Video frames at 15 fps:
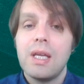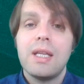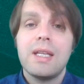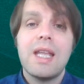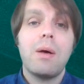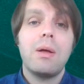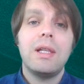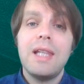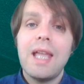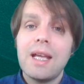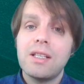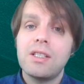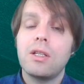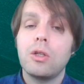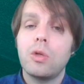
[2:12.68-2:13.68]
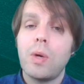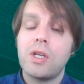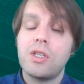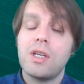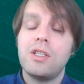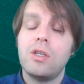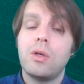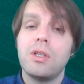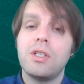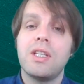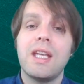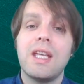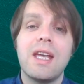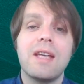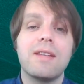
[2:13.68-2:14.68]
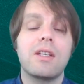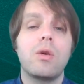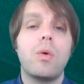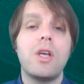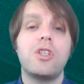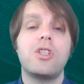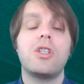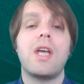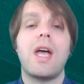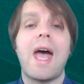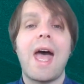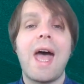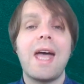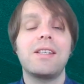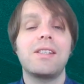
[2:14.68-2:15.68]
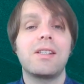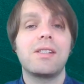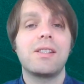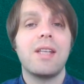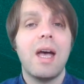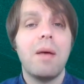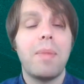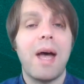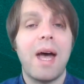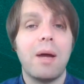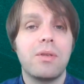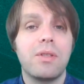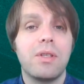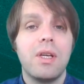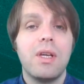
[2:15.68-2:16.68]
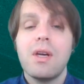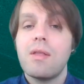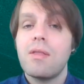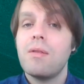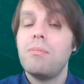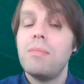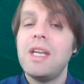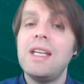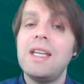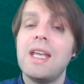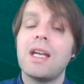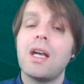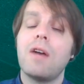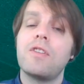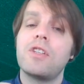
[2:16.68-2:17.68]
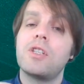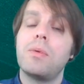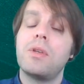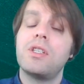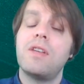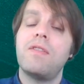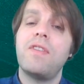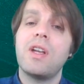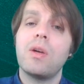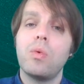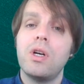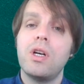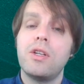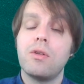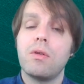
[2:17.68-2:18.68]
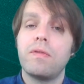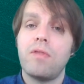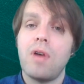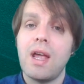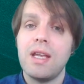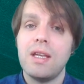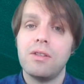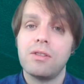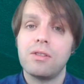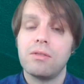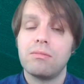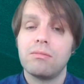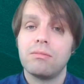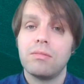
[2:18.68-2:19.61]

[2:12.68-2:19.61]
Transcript: Now, a lexical question, as you can see here, is a question that asks about the meaning of a specific word or phrase.